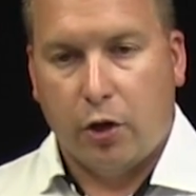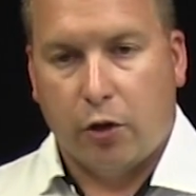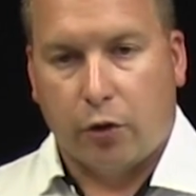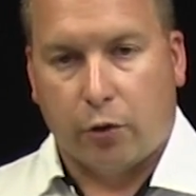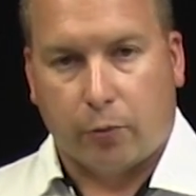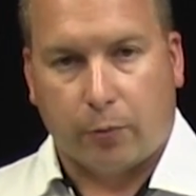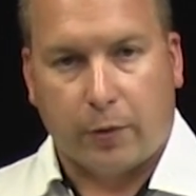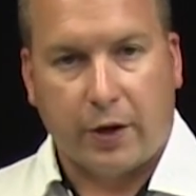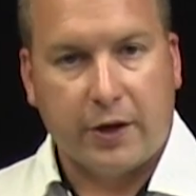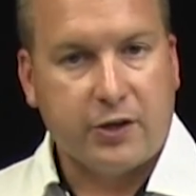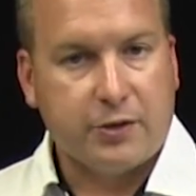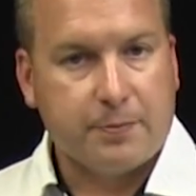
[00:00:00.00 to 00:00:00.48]

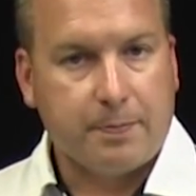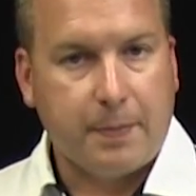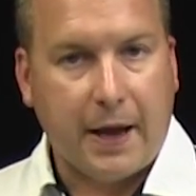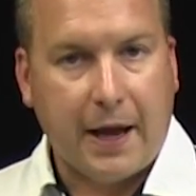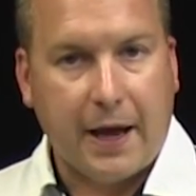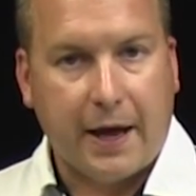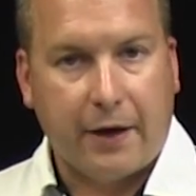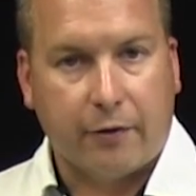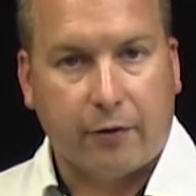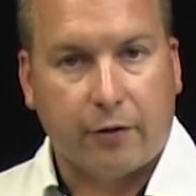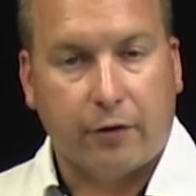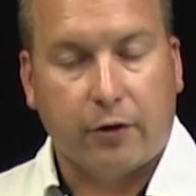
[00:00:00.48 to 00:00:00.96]
The race
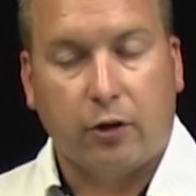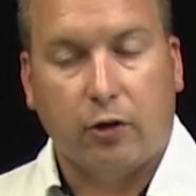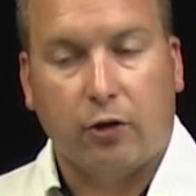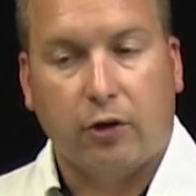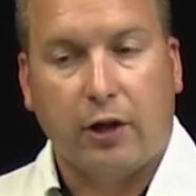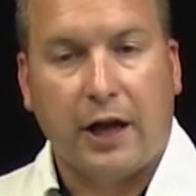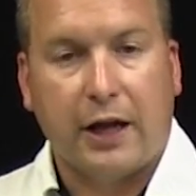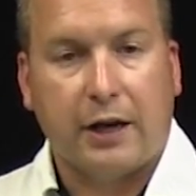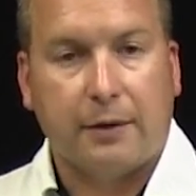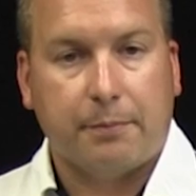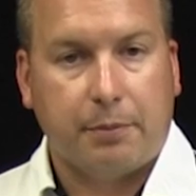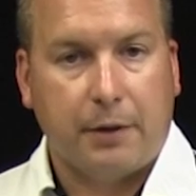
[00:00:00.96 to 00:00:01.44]
pattern, a
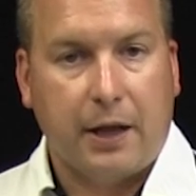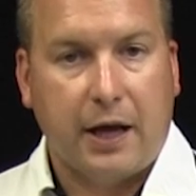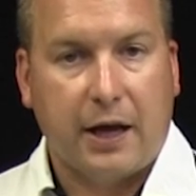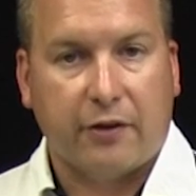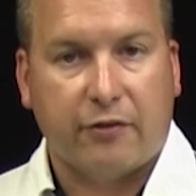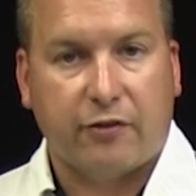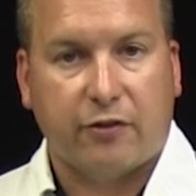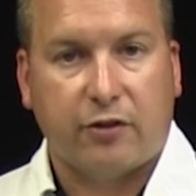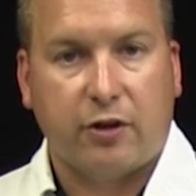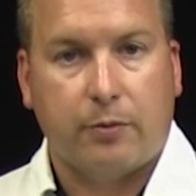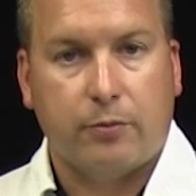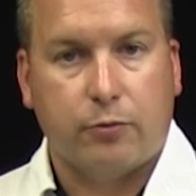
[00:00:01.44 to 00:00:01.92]
lot of
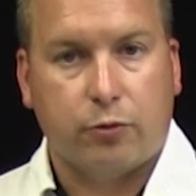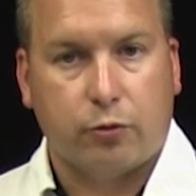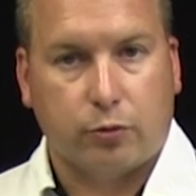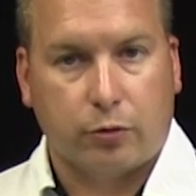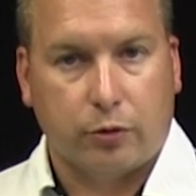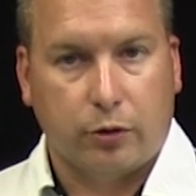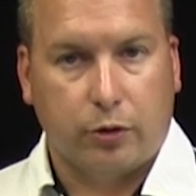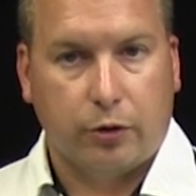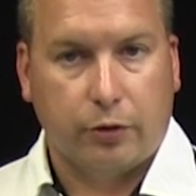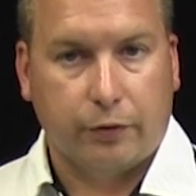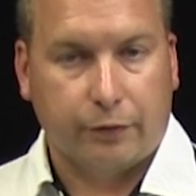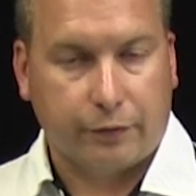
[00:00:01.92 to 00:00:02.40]
blocks come
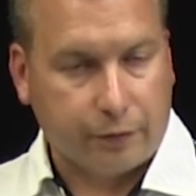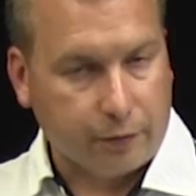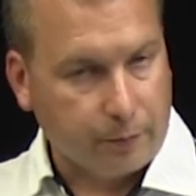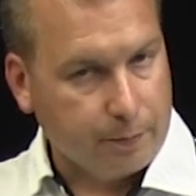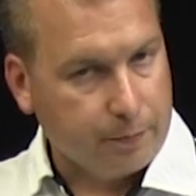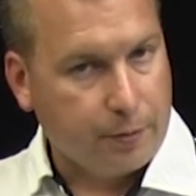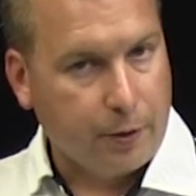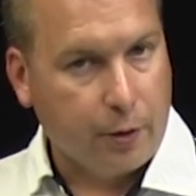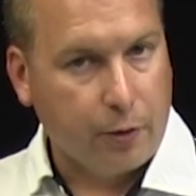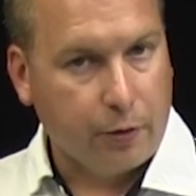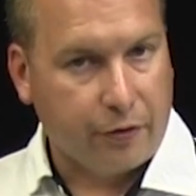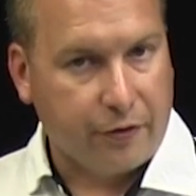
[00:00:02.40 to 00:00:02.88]
drilled for
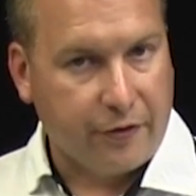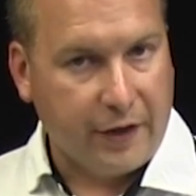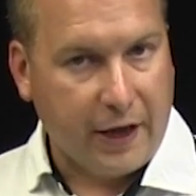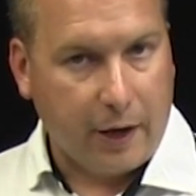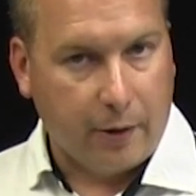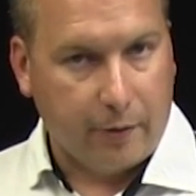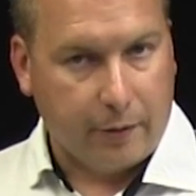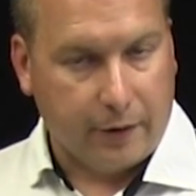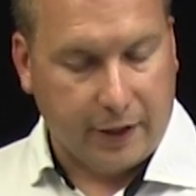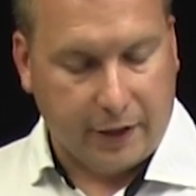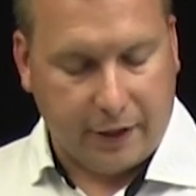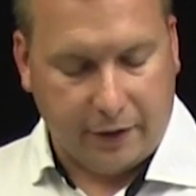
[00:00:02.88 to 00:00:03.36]
both
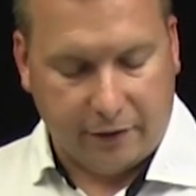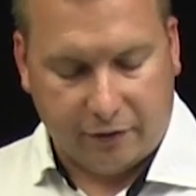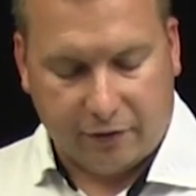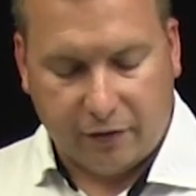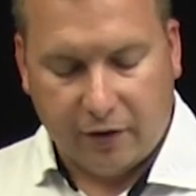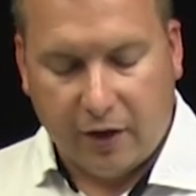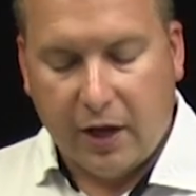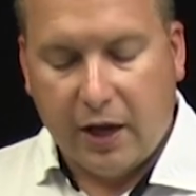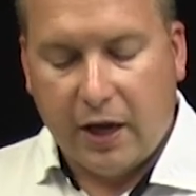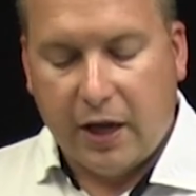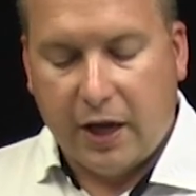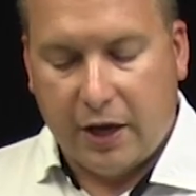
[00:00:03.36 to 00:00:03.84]

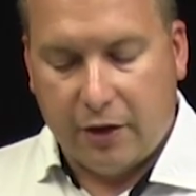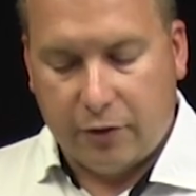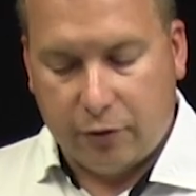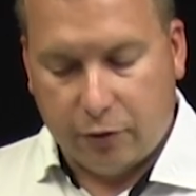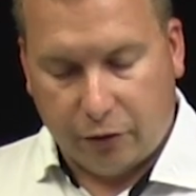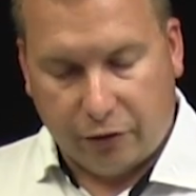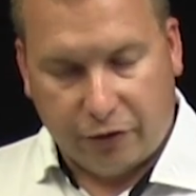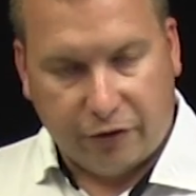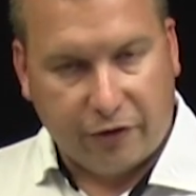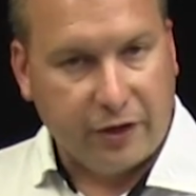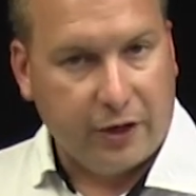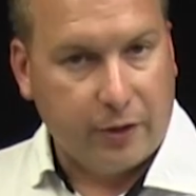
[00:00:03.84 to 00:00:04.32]
nowadays, and
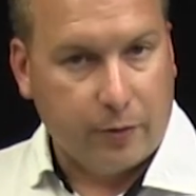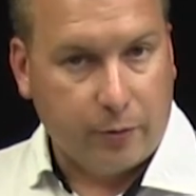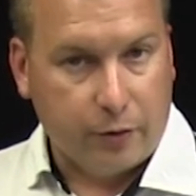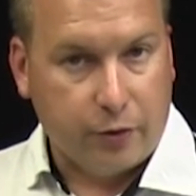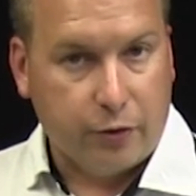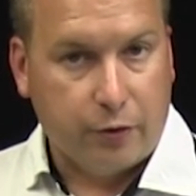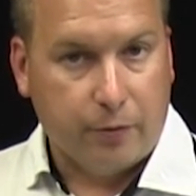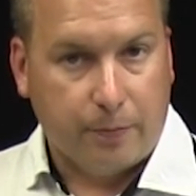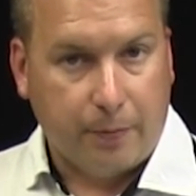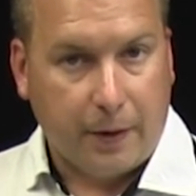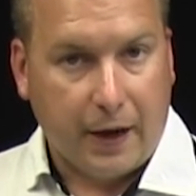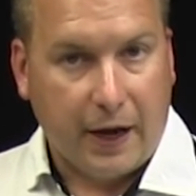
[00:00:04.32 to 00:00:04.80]
you'll see
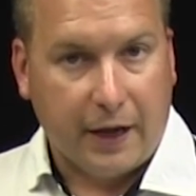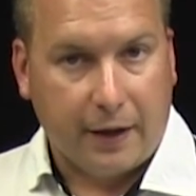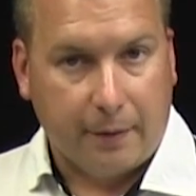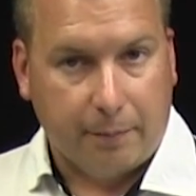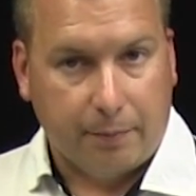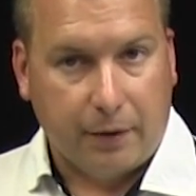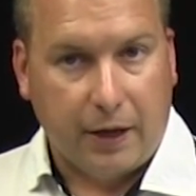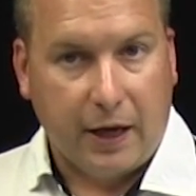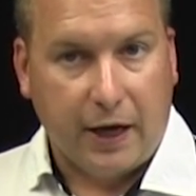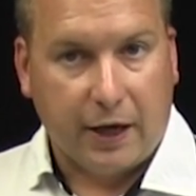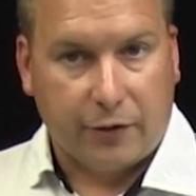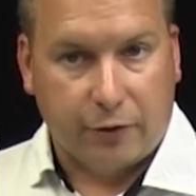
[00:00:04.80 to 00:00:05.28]
when you buy a
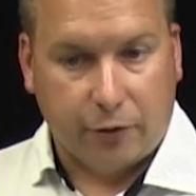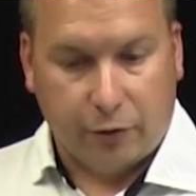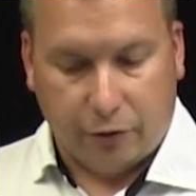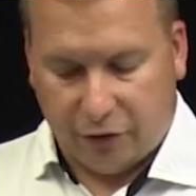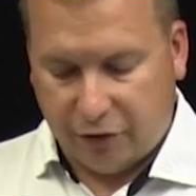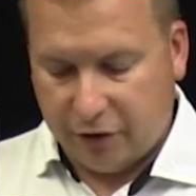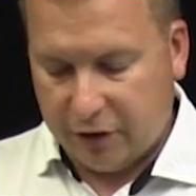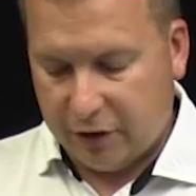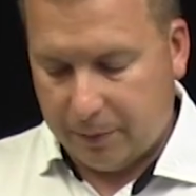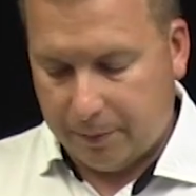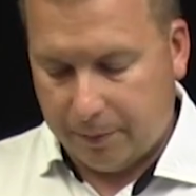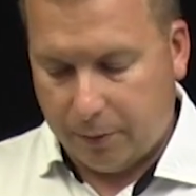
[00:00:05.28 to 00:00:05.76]
block, you'll
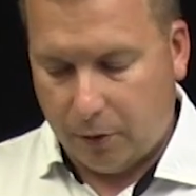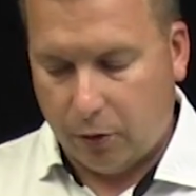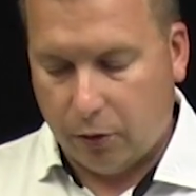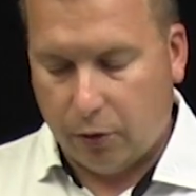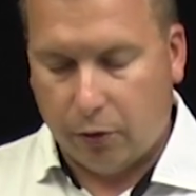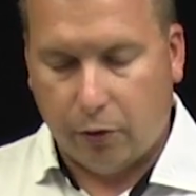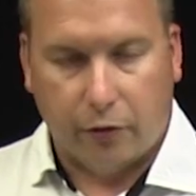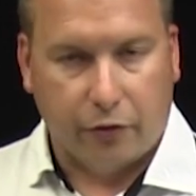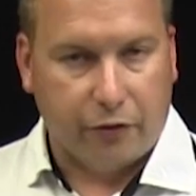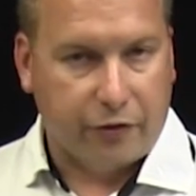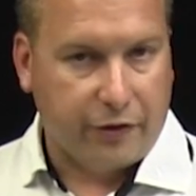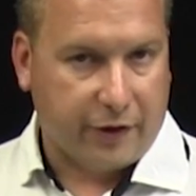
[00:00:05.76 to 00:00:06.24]
see the bolt
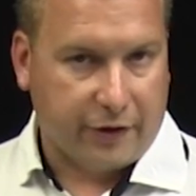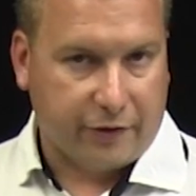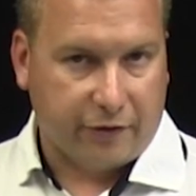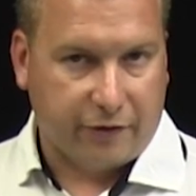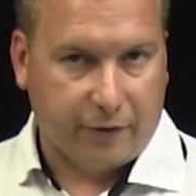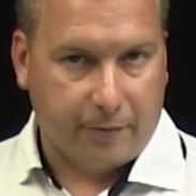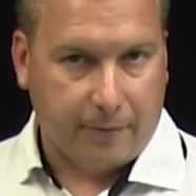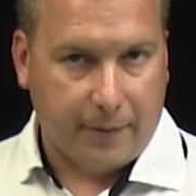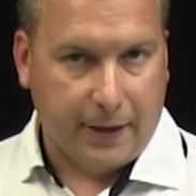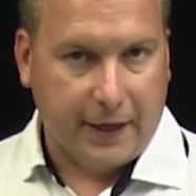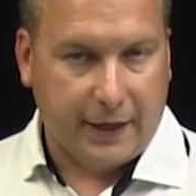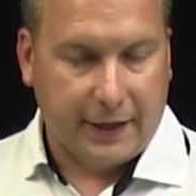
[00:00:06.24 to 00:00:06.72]
holes next
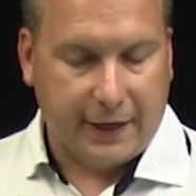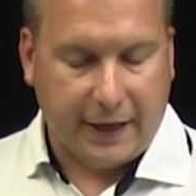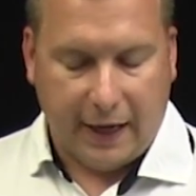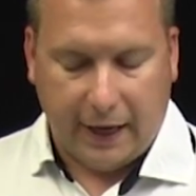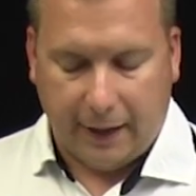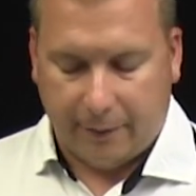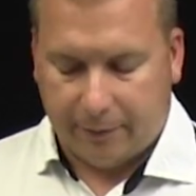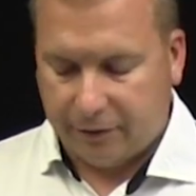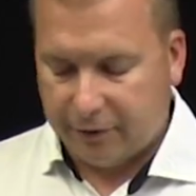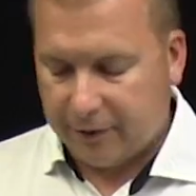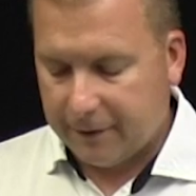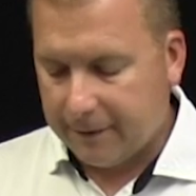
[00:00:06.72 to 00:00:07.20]
to the main
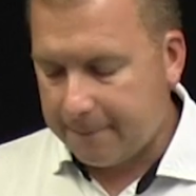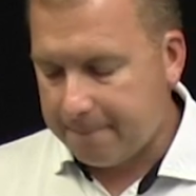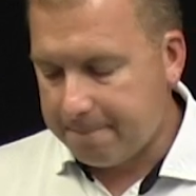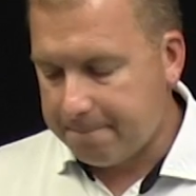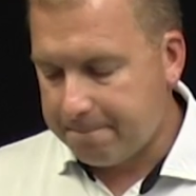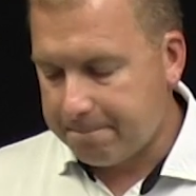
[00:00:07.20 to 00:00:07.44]
caps.